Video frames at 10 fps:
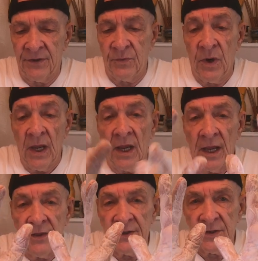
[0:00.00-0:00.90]
It's
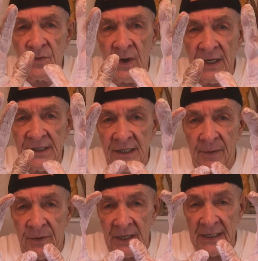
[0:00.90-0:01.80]
it, this is really
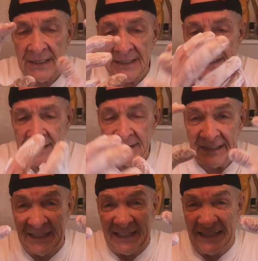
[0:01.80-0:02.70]
slippery.
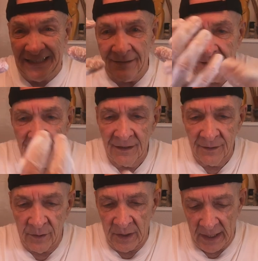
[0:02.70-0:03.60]
Ah,
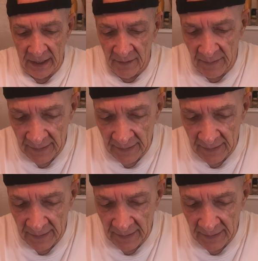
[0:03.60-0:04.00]
okay